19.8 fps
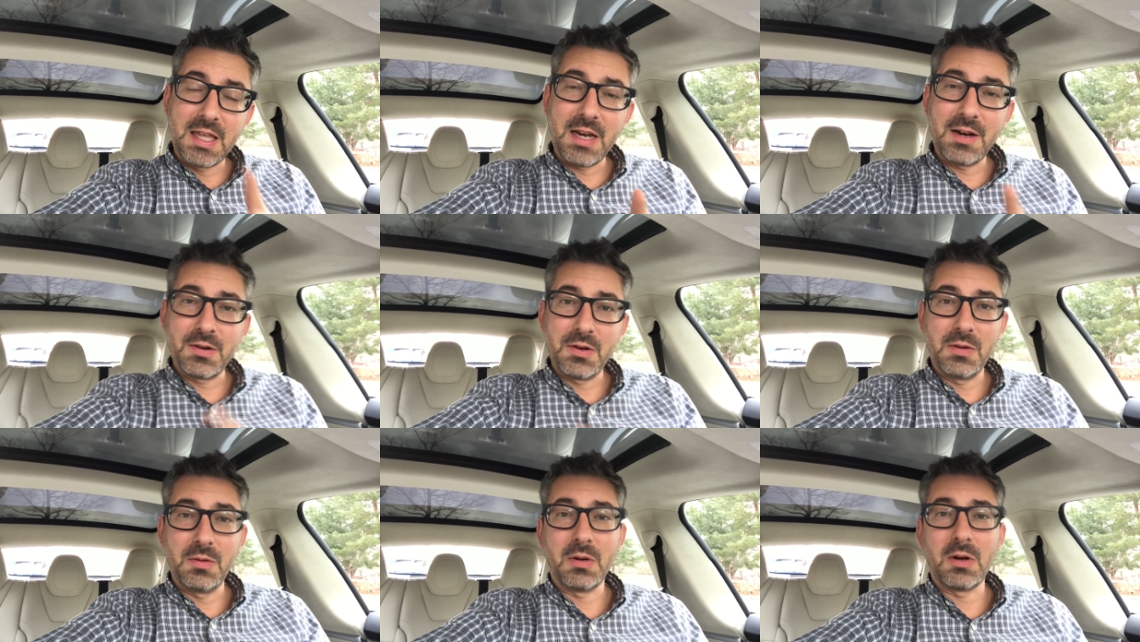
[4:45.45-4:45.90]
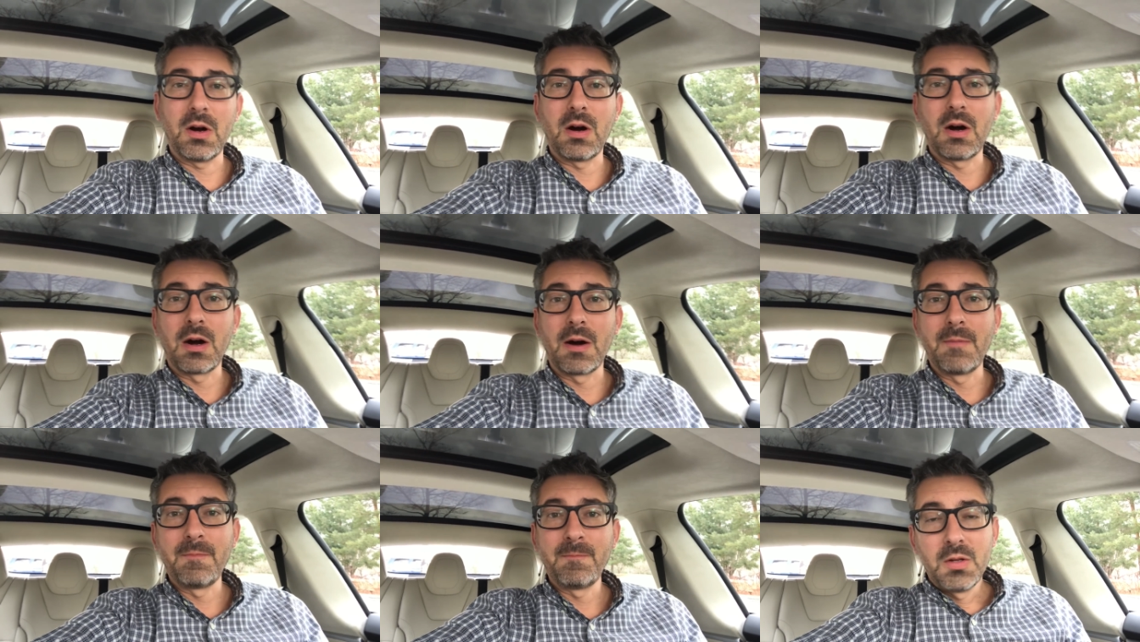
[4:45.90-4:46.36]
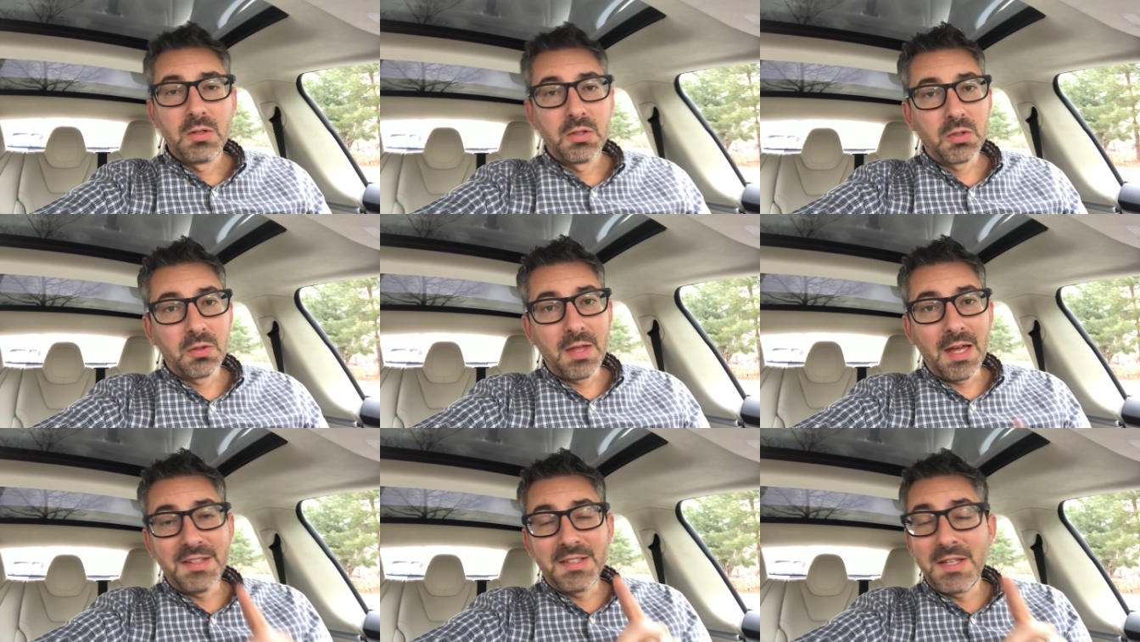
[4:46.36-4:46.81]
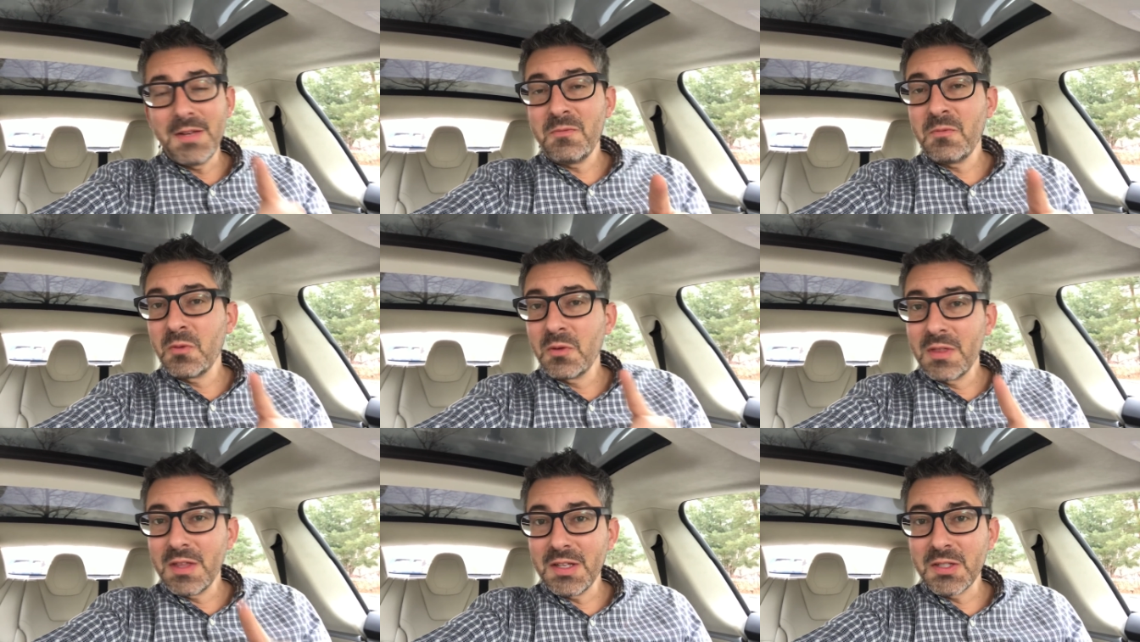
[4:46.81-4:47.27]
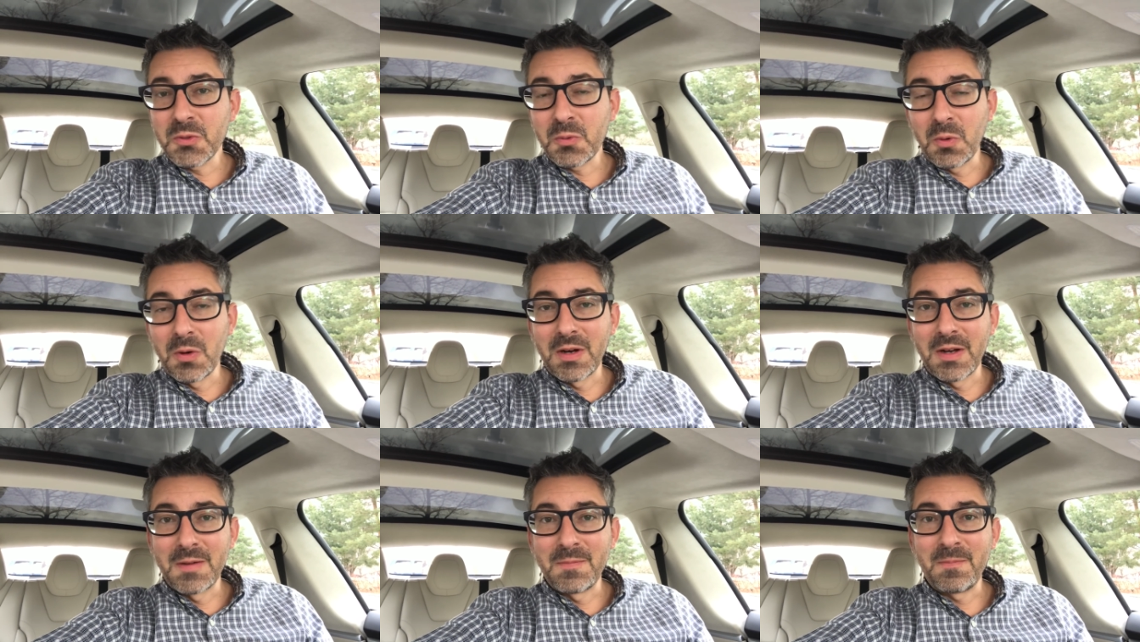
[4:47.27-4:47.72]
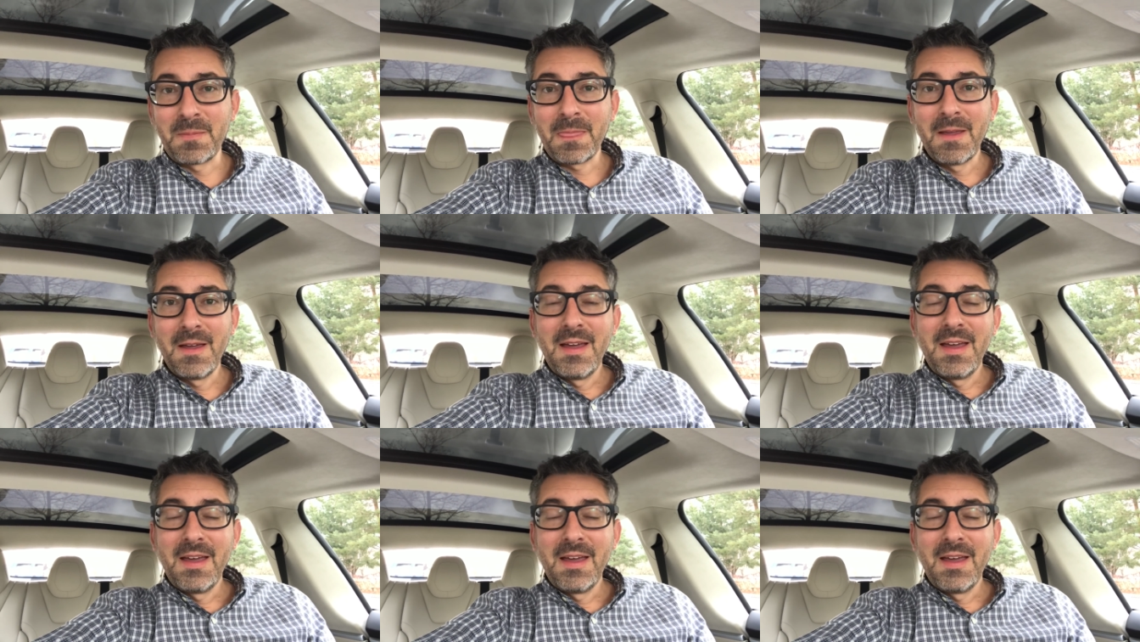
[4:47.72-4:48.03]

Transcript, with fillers: their new car. So that's it for this one.